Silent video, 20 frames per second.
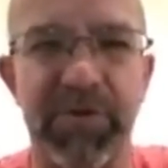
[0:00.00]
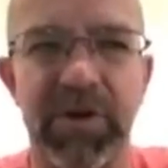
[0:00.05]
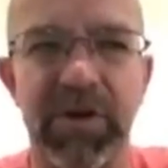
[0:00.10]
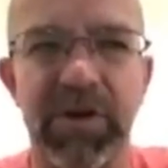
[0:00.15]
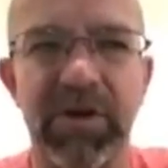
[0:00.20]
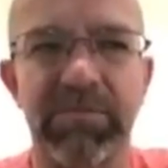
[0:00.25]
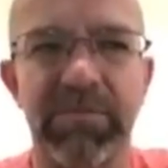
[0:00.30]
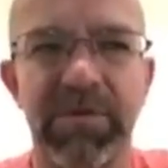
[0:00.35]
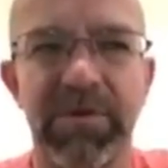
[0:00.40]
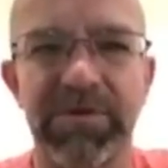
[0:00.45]

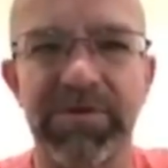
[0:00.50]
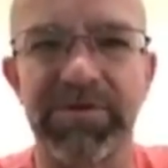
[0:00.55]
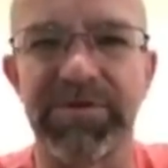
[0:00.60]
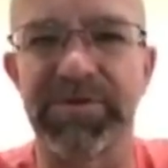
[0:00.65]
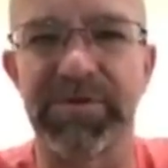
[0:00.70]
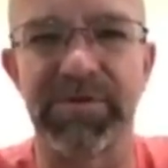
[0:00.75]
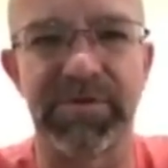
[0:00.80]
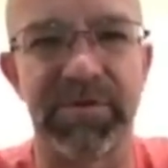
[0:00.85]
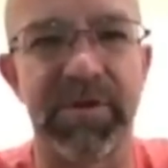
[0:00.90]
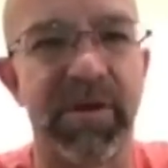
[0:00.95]

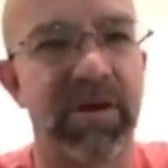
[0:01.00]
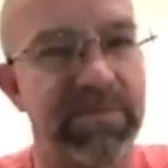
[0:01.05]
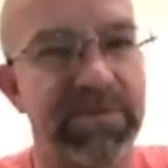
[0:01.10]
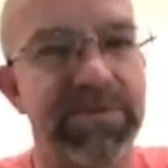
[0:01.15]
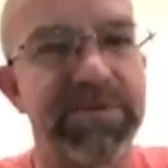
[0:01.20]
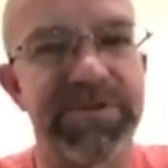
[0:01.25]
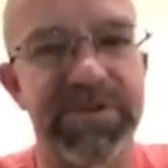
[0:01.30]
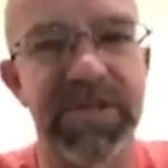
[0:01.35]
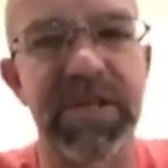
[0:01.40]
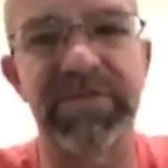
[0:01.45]
almost
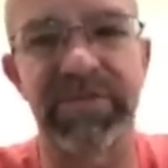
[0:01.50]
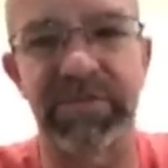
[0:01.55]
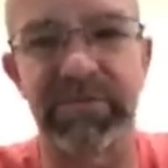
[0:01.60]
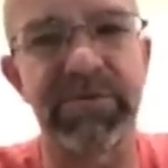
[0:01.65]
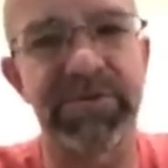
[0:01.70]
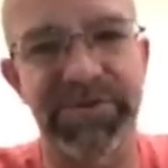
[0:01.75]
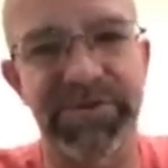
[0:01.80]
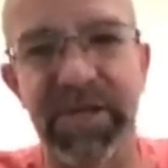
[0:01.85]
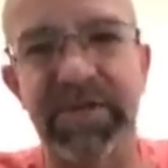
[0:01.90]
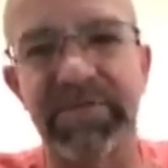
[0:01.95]

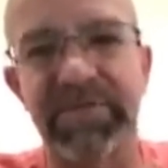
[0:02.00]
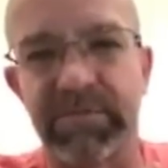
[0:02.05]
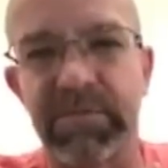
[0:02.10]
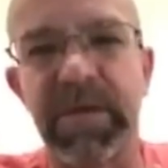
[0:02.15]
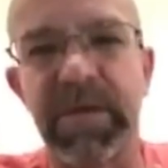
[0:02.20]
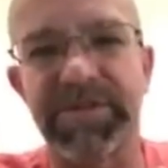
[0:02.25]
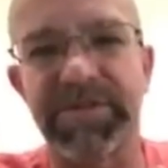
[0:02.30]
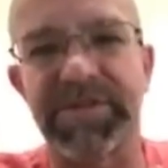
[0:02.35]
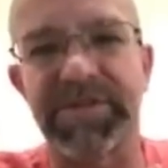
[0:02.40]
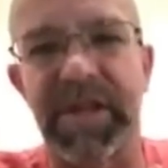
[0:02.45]
seven
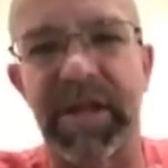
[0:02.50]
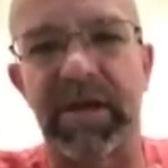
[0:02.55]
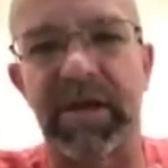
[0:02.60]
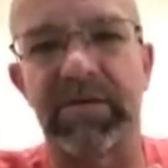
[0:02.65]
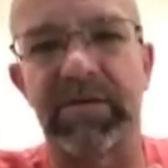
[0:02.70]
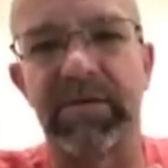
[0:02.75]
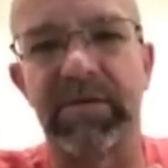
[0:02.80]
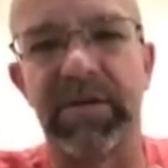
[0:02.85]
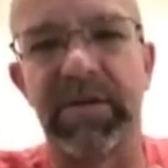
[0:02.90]
months now.